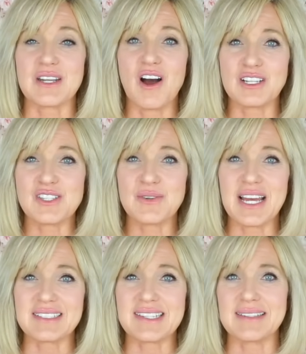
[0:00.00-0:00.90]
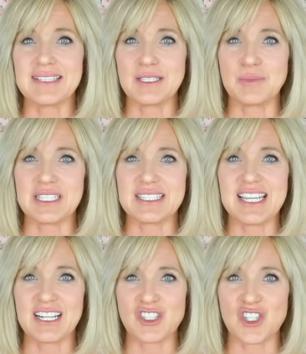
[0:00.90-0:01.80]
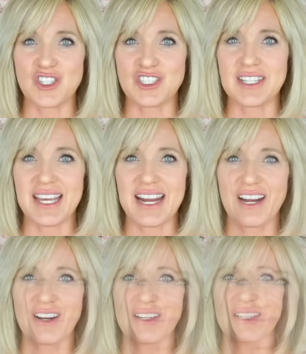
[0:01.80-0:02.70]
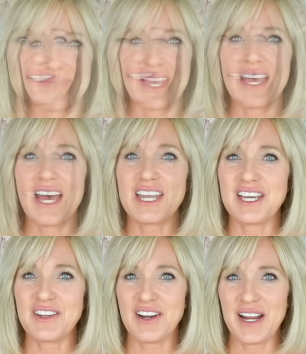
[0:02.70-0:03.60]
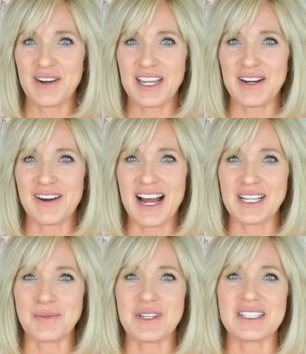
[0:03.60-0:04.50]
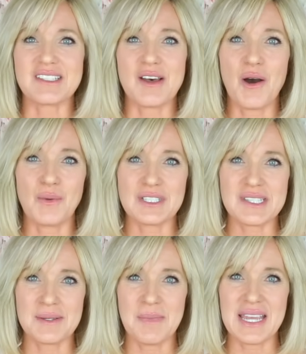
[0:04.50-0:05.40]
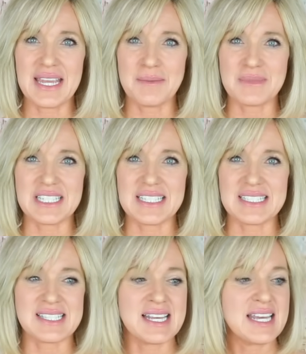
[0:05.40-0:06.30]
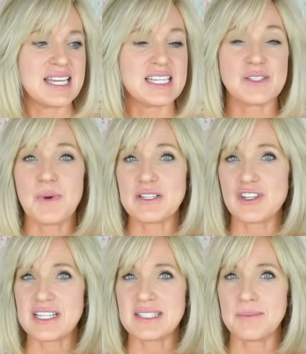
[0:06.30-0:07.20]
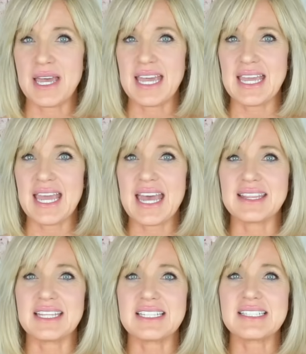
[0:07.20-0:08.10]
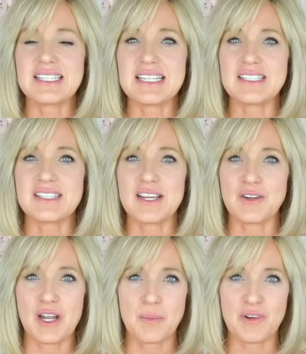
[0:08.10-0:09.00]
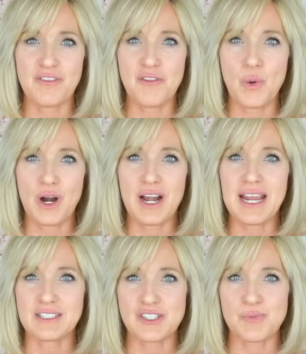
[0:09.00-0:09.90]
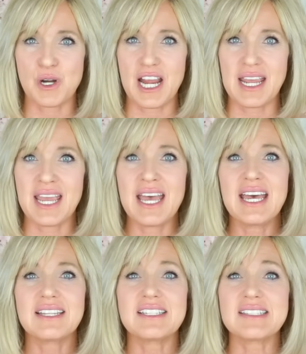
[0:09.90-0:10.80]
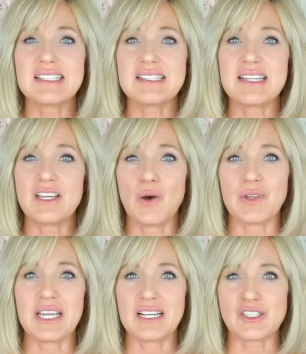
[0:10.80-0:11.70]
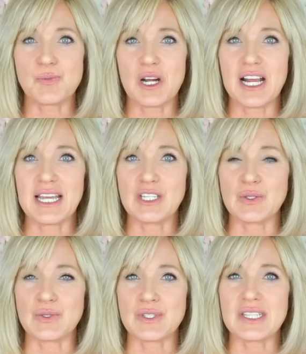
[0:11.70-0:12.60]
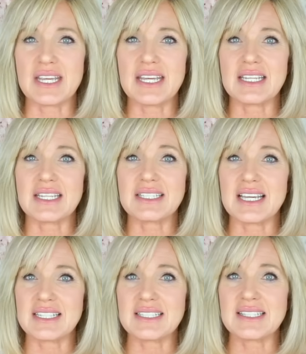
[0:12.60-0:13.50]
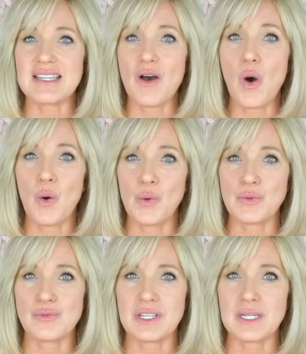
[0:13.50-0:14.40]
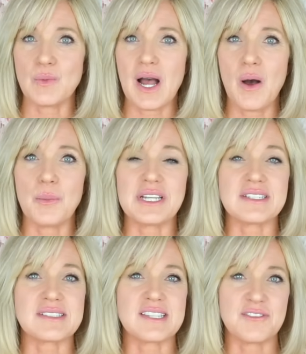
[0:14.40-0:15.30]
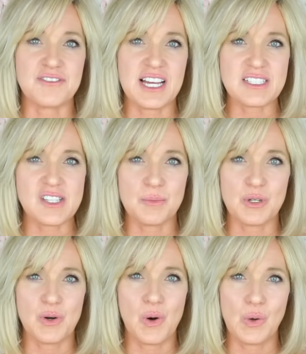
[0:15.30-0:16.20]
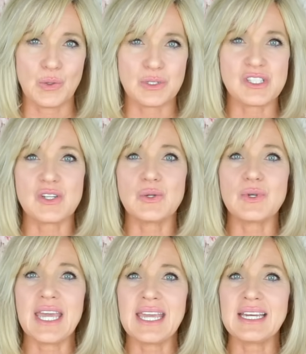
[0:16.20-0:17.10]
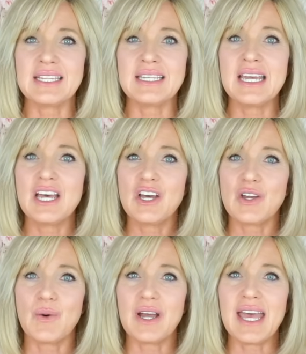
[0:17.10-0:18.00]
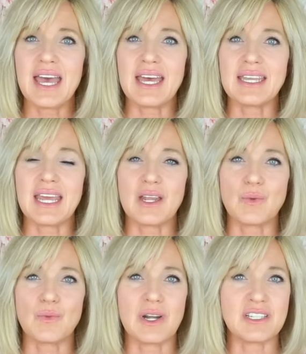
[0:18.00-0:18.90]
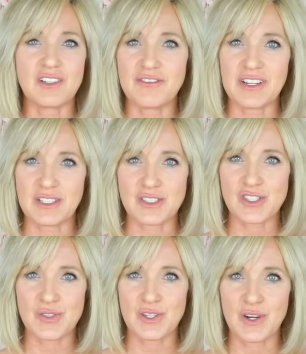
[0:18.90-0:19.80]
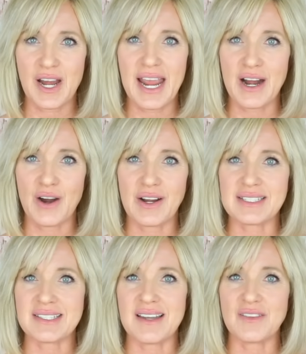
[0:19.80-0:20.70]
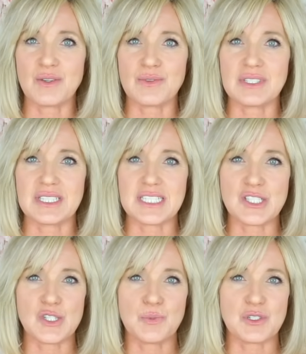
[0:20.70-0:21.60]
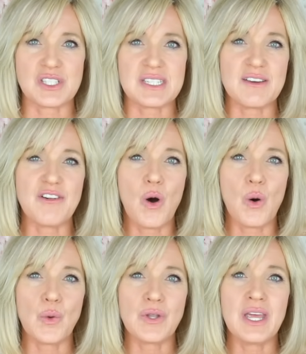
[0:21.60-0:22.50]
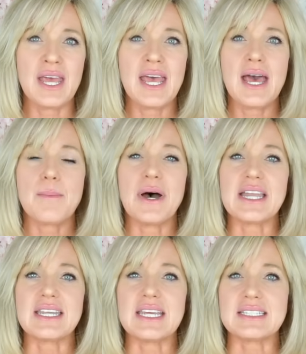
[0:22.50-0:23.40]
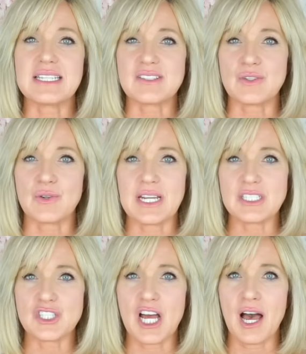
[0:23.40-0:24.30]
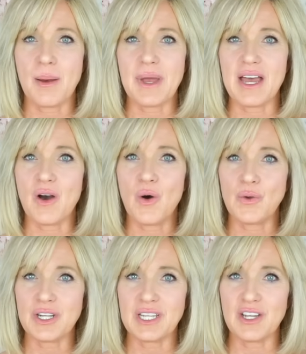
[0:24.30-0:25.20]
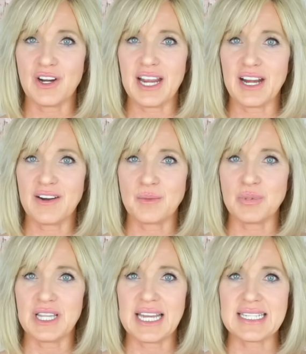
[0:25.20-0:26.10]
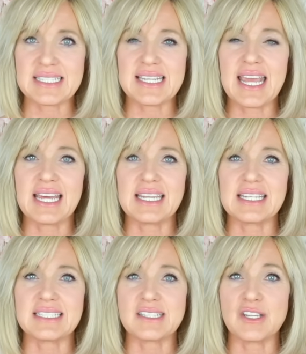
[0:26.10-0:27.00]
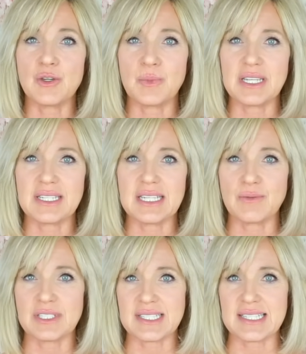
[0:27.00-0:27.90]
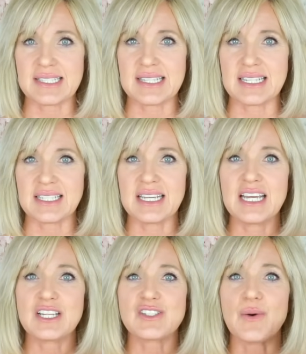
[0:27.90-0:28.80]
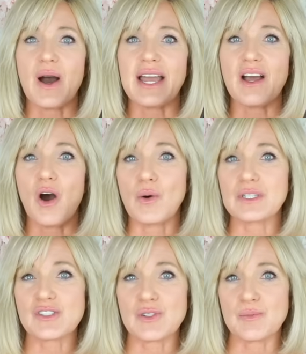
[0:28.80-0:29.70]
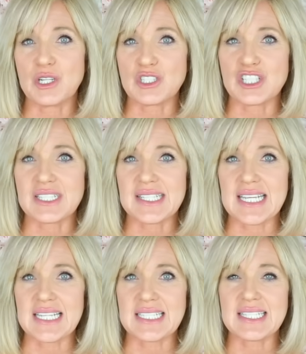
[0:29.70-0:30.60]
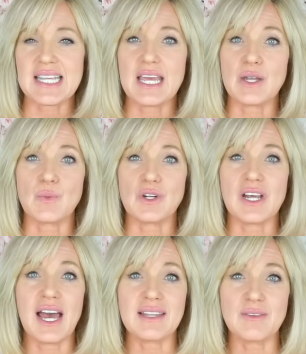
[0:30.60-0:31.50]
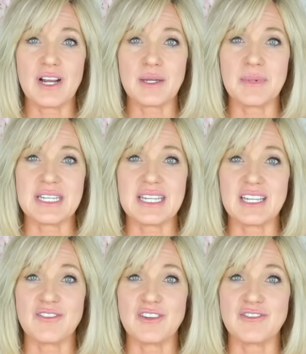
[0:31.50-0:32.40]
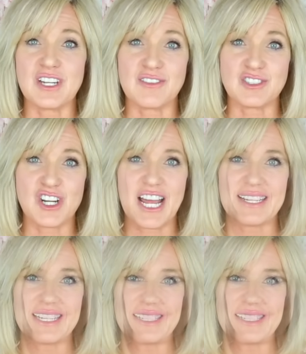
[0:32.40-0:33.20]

It also adds a little bit of texture to the hair. Another hair care item that's always in my empties is by TRESemmé, and this is their number 4 hairspray. This is the only hairspray I use. It does hold really well, but it's a flexible hold, so you can go ahead and run your fingers through your hair. It's not the really super stiff hold, but it does a great job at holding your hair in place, and it's humidity resistant. So I always repurchase this and would highly recommend it if you've never tried it.